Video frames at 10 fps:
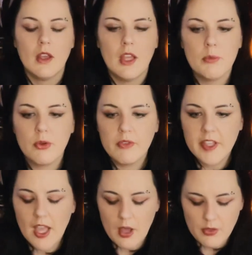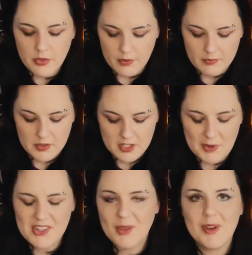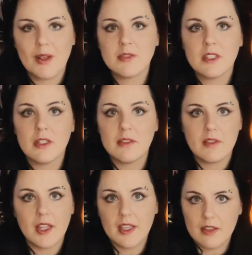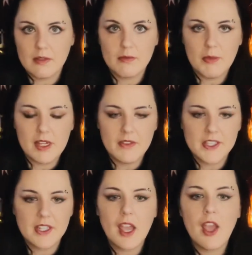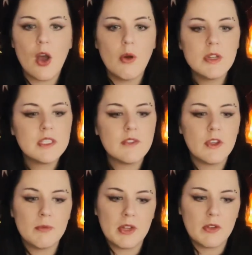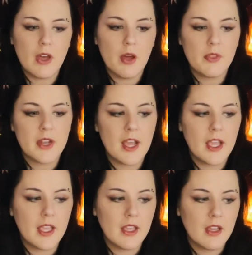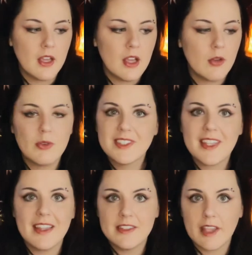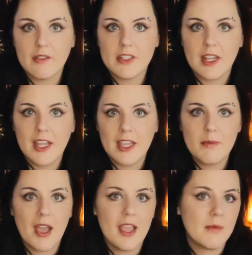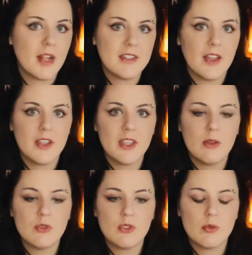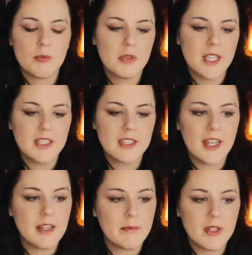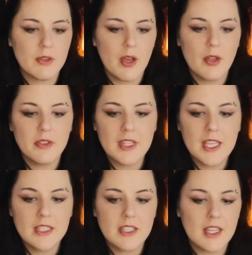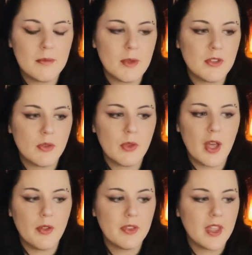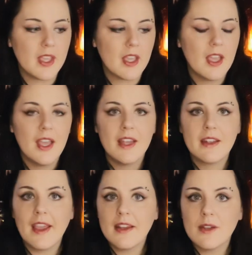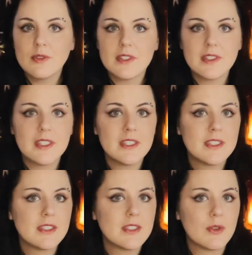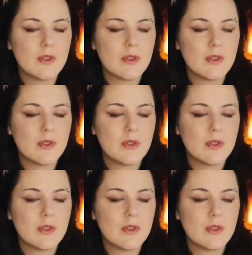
Improving health, especially when it comes to like manifesting, I always feel mental health, and I will say this every time, I am not telling you to replace any mental health needs, any mental health like diagnoses.